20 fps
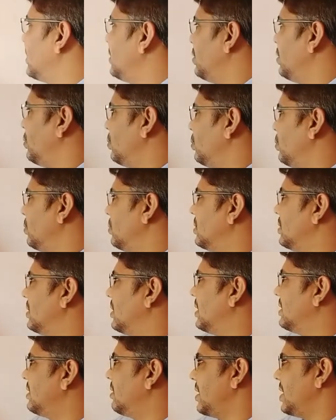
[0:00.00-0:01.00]
8 4s are
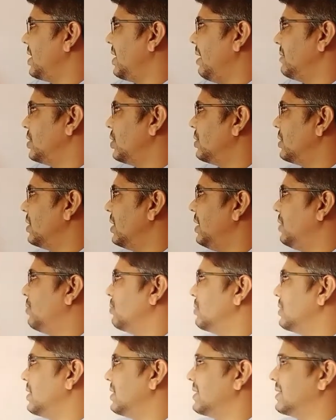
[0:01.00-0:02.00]
32,
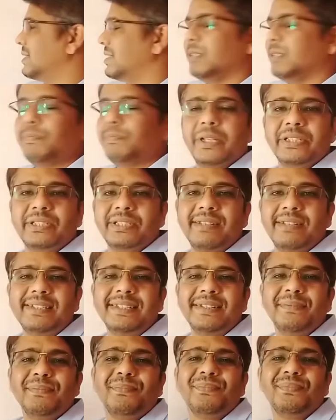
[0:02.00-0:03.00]
3 carry on. 8 to the
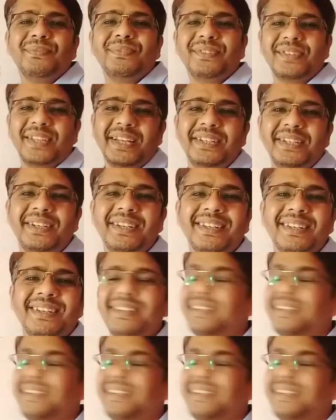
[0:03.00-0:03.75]
16 plus 3,